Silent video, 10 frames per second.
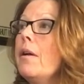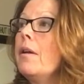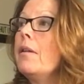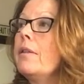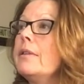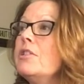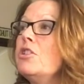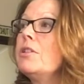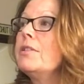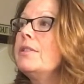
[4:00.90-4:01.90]
Let's
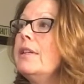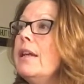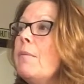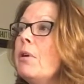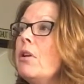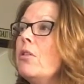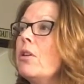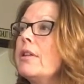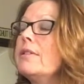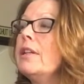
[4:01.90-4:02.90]
just see, I'm gonna look at
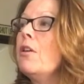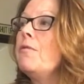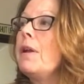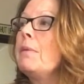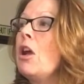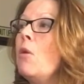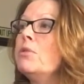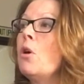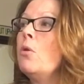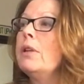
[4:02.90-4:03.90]
single family homes
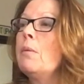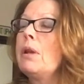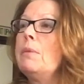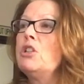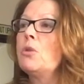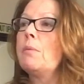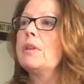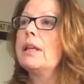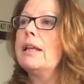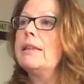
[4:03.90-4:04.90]
only. I'm gonna be sure I'm
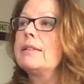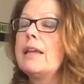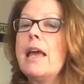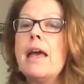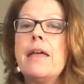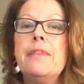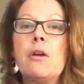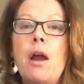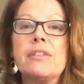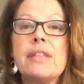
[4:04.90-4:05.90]
clicking this. There are
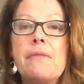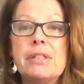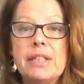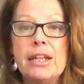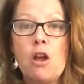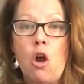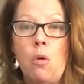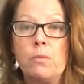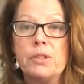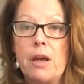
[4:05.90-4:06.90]
17
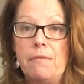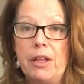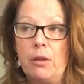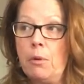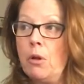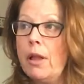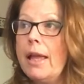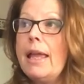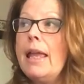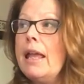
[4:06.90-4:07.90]
homes available
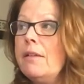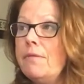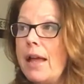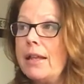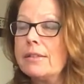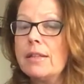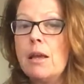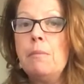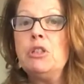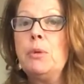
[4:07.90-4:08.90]
in Venice
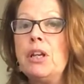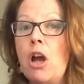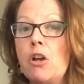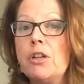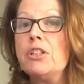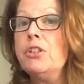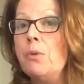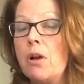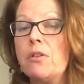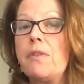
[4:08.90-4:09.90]
between $100,000 and
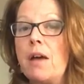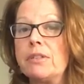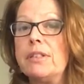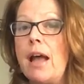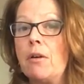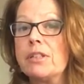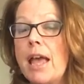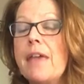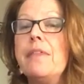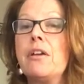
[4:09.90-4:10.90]
$200,000
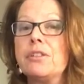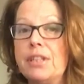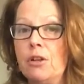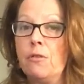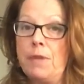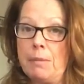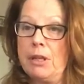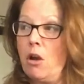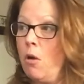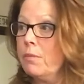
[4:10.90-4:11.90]
that are single family
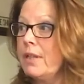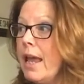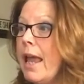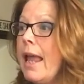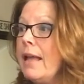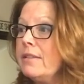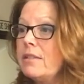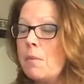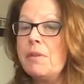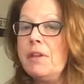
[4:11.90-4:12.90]
homes. And some
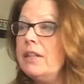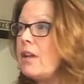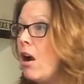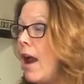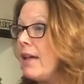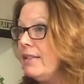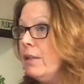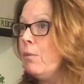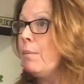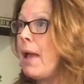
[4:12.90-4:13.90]
of these are, I see
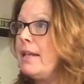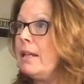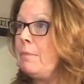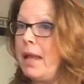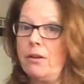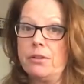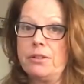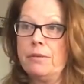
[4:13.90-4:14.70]
pending banners.